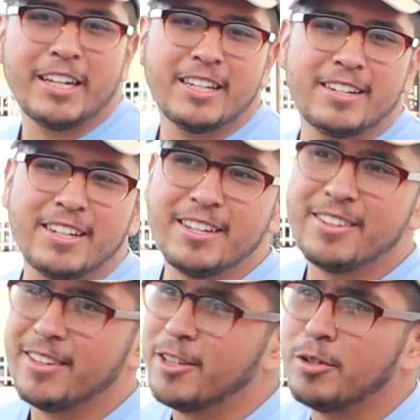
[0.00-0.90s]
I did
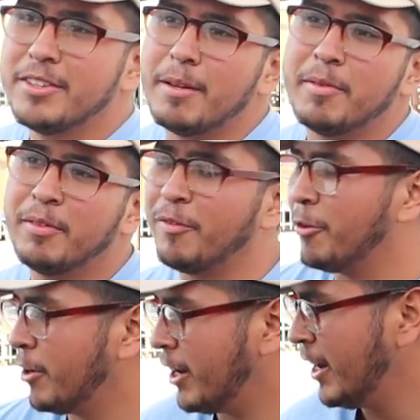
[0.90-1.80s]
this, 2 steps
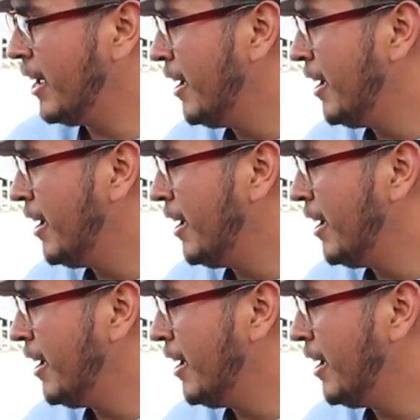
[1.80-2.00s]
before,